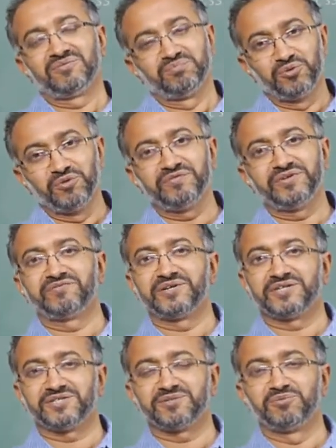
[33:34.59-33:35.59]
move if
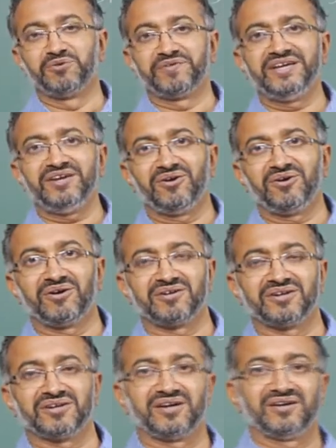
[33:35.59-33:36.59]
it is moving, or
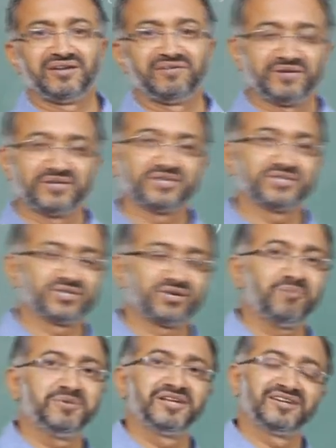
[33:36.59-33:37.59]
if it is
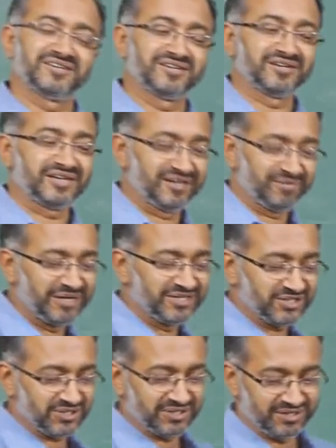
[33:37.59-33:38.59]
stopped then it remains
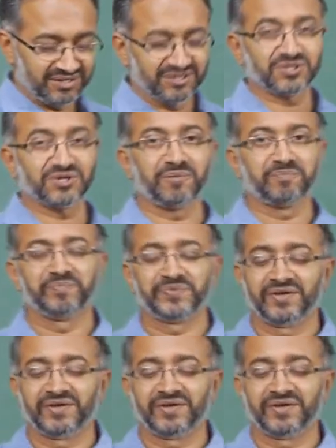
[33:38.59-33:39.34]
stopped.